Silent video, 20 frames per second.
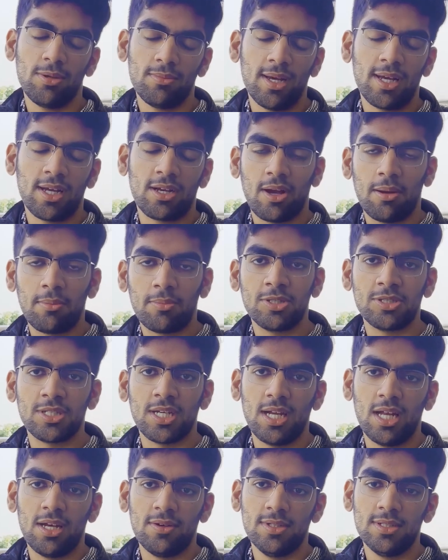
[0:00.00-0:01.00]
my Cambridge
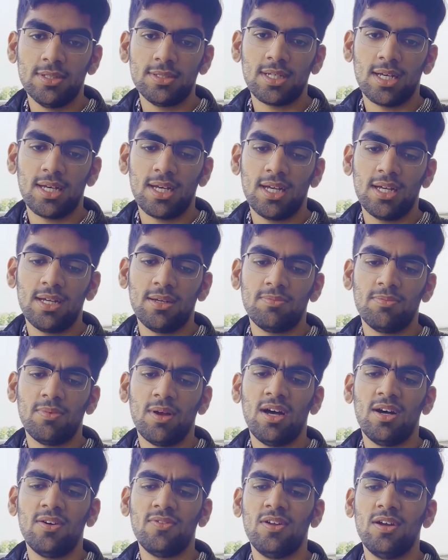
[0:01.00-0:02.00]
A-levels, I
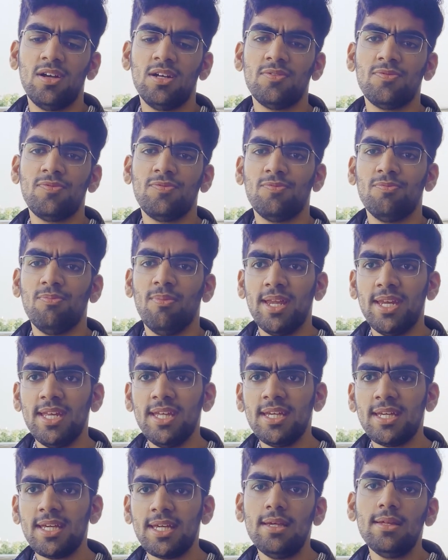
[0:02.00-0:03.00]
have learned
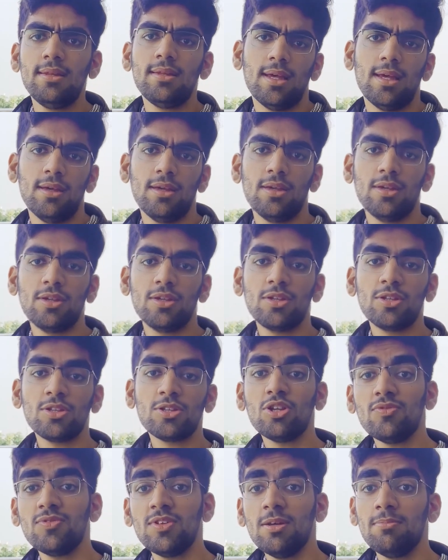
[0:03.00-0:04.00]
many key skills.
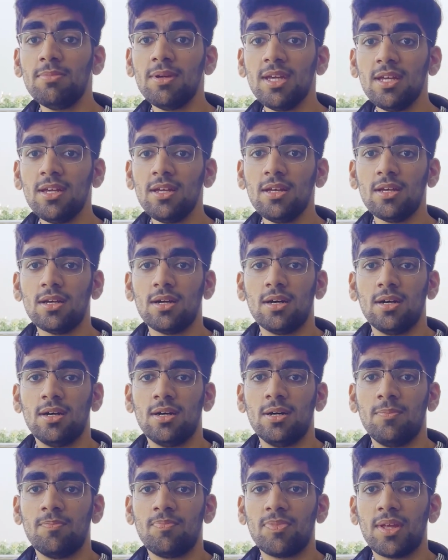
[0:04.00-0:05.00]
First of them being
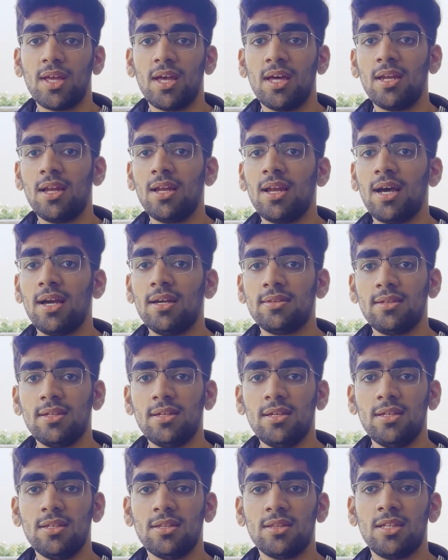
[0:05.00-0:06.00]
uh,
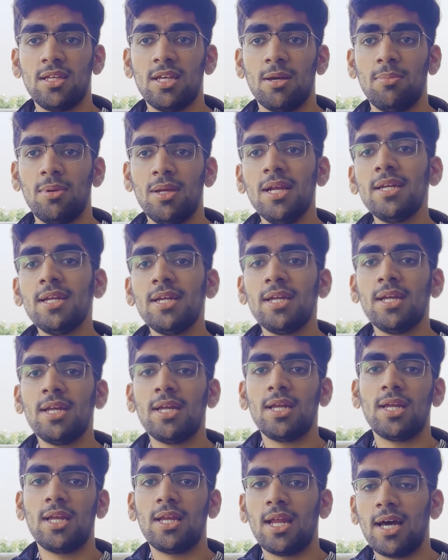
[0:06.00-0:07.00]
analyzing, the ability to
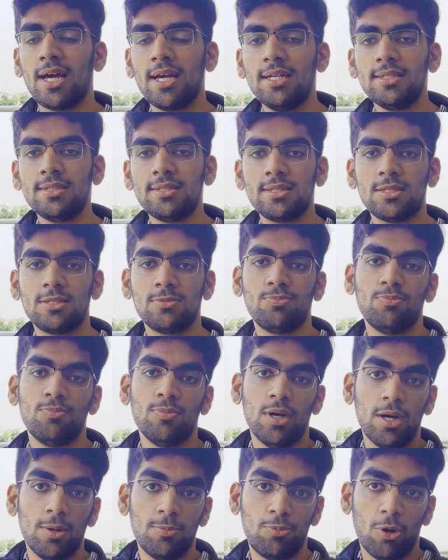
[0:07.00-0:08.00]
analyze
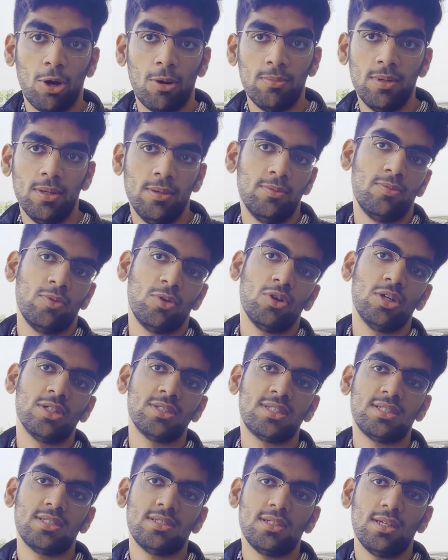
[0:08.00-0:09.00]
a problem
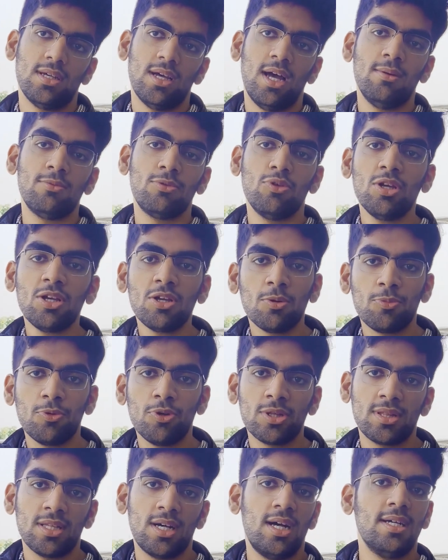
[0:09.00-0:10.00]
because I'm doing
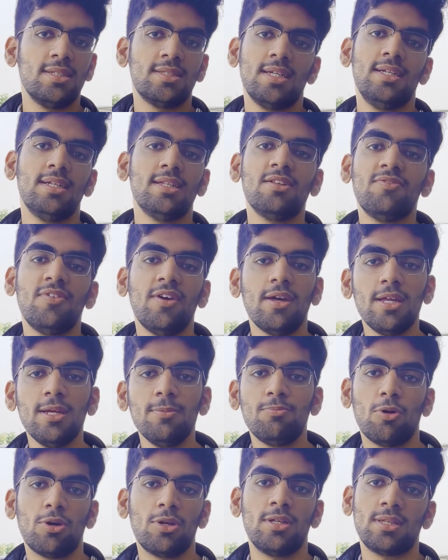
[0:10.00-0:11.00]
computer science and it's a very
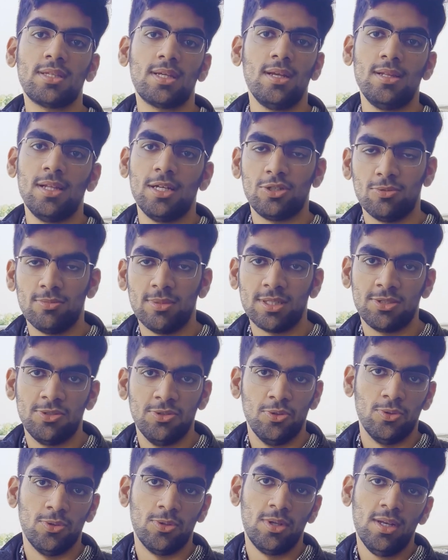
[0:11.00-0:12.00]
important skill that you must
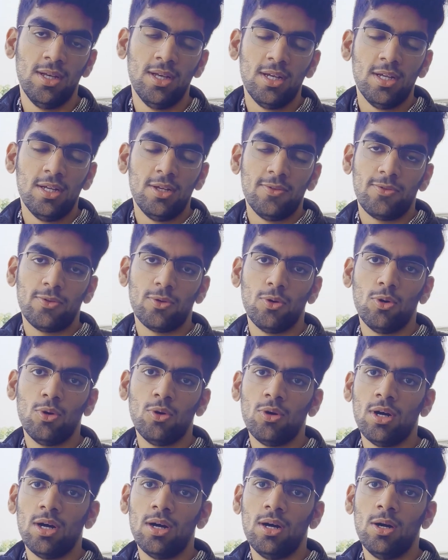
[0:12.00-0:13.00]
know.
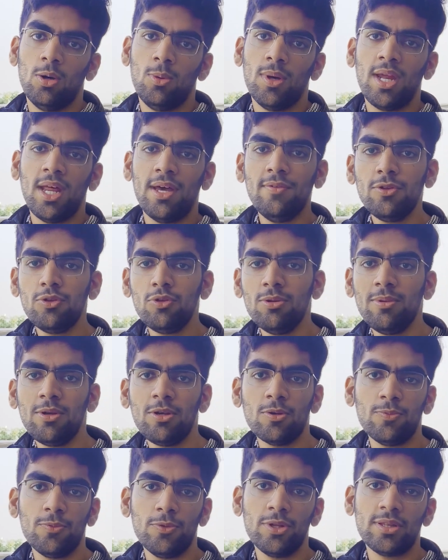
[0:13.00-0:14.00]
So uh, when I was doing my
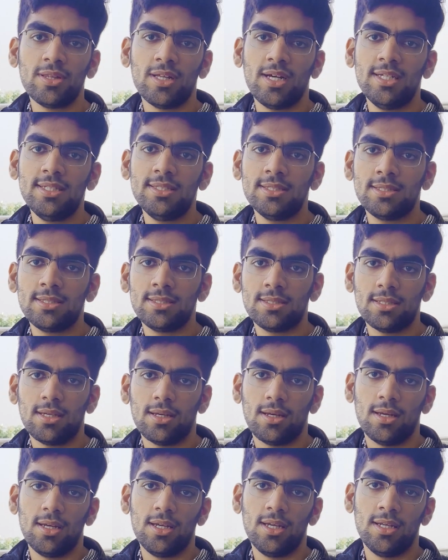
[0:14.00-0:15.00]
computer science
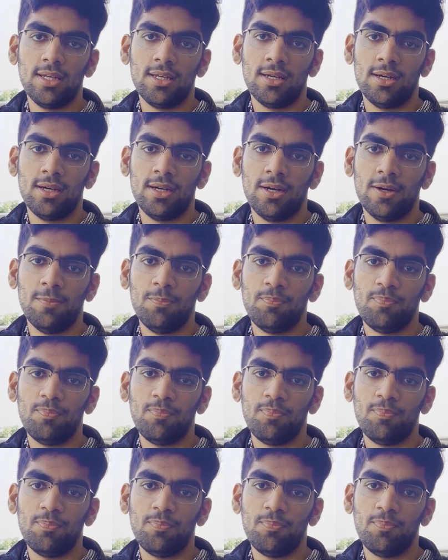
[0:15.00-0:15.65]
in uh,